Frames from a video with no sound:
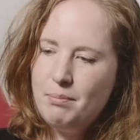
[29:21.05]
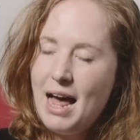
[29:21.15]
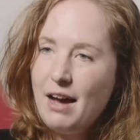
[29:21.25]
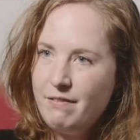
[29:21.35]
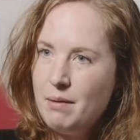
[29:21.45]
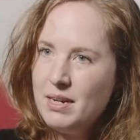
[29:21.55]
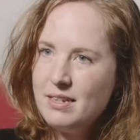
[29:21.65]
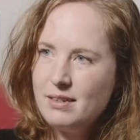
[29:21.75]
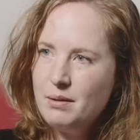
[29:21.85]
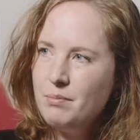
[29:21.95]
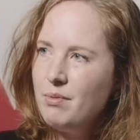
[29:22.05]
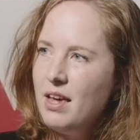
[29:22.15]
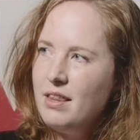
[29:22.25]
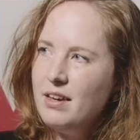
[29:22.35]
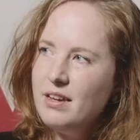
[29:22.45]
black feminism
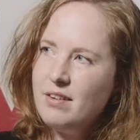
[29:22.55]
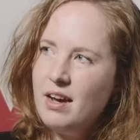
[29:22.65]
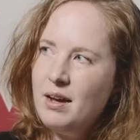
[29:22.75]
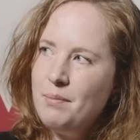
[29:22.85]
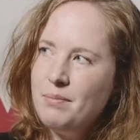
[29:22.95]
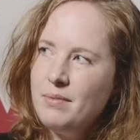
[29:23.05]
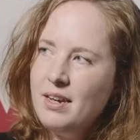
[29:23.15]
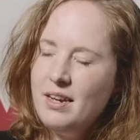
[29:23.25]
that um,